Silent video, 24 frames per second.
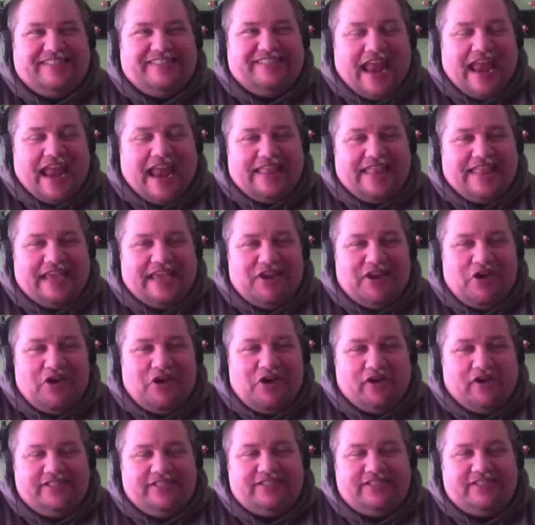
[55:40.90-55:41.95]
anything at
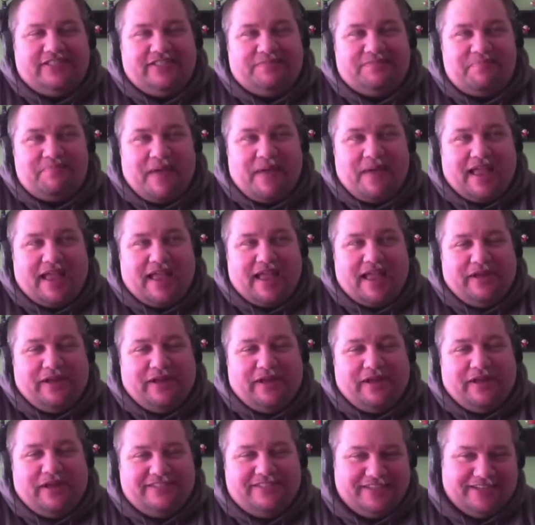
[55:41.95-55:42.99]
all. He just sits back and
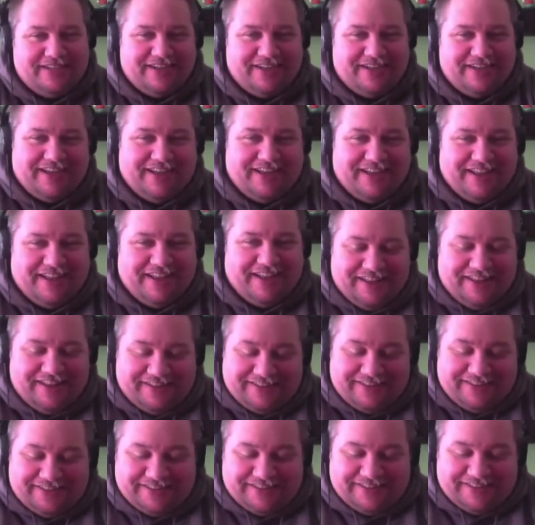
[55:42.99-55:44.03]
waits.
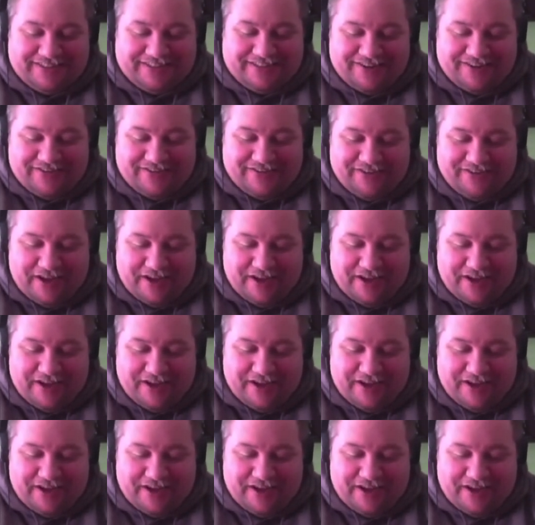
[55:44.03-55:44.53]
So,